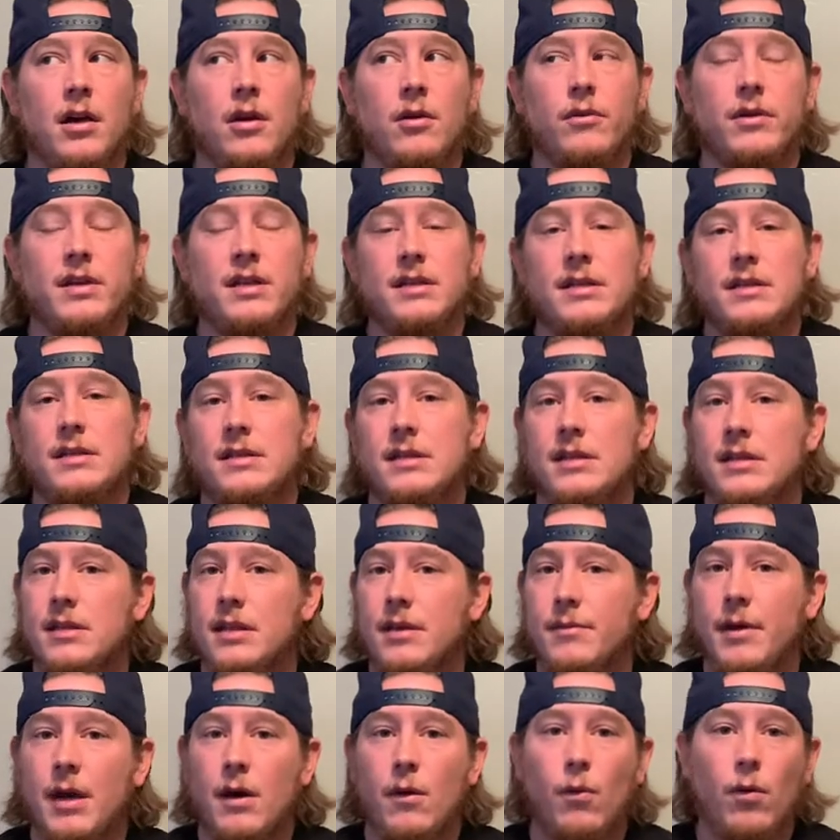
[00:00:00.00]
we did see
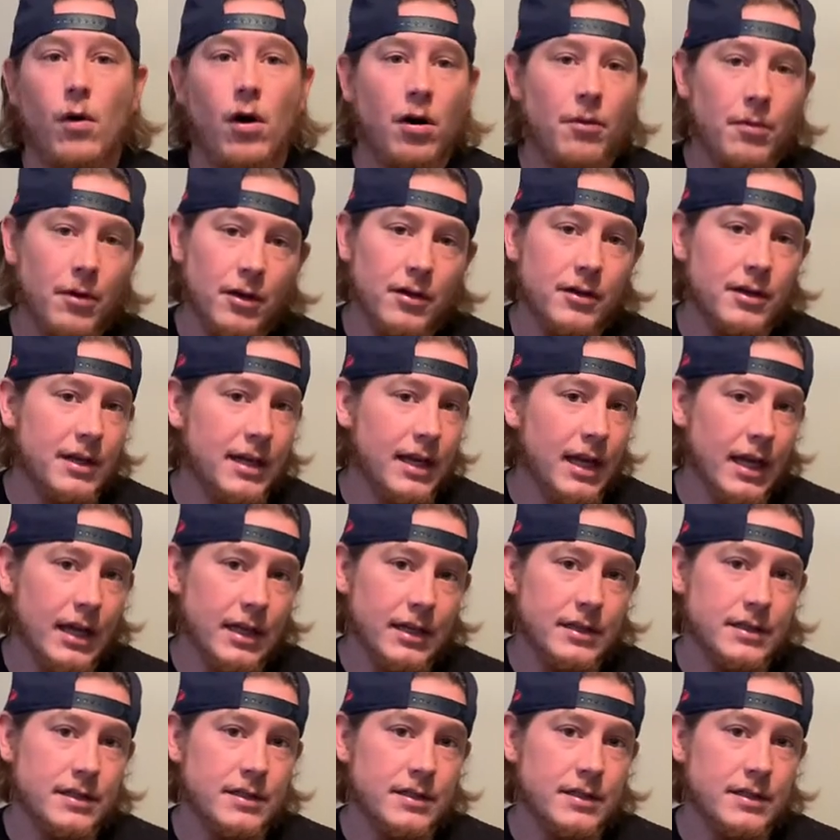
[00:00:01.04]
them at Walmart again.